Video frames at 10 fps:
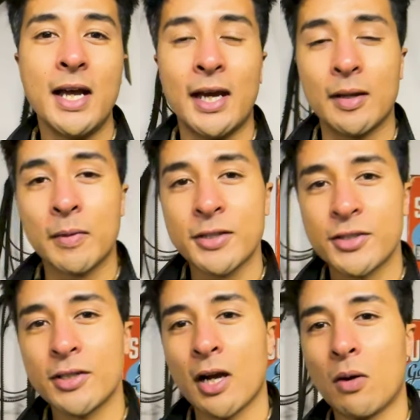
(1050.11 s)
And I'm not
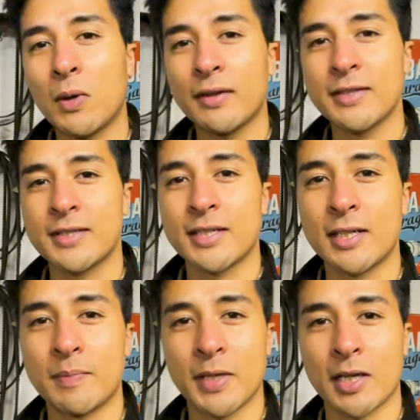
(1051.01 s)
sure how well this is
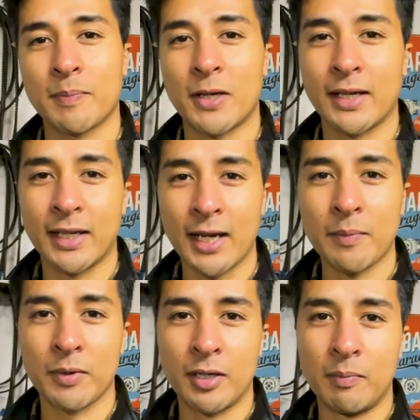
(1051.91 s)
gonna pick up on
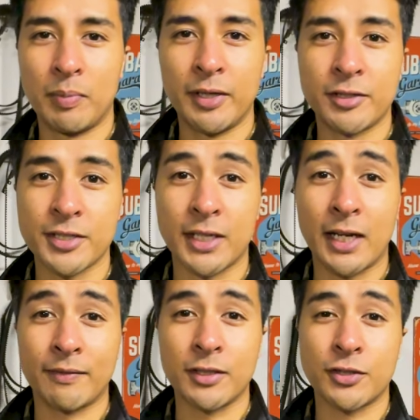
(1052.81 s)
camera, but you're just
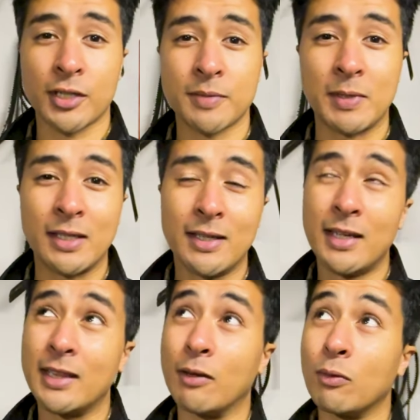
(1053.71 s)
gonna have to trust me
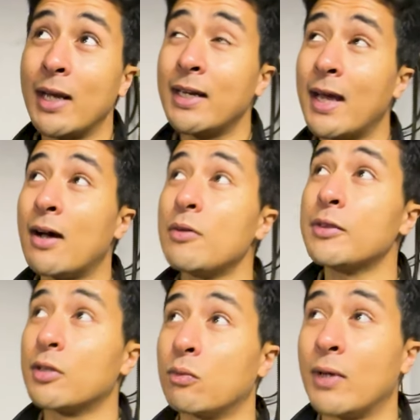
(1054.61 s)
that right now
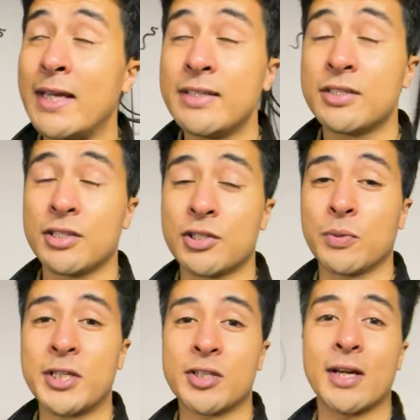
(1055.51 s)
the rain
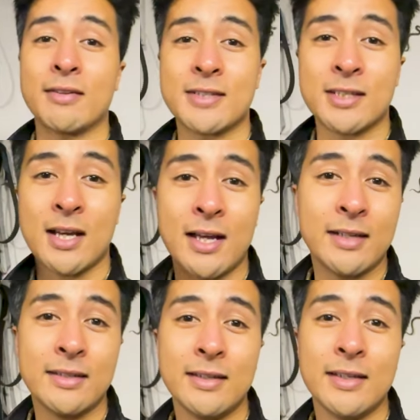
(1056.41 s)
situation
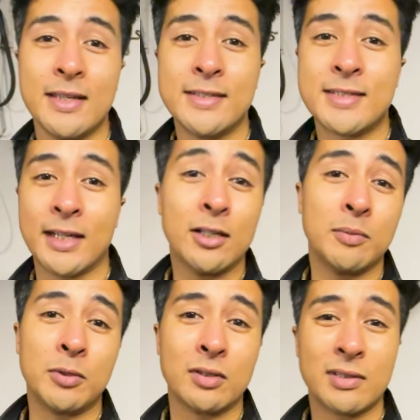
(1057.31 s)
outside is
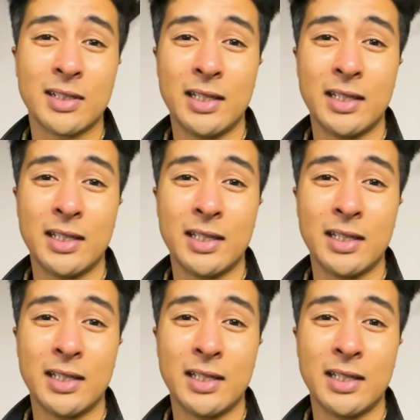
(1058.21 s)
terrible.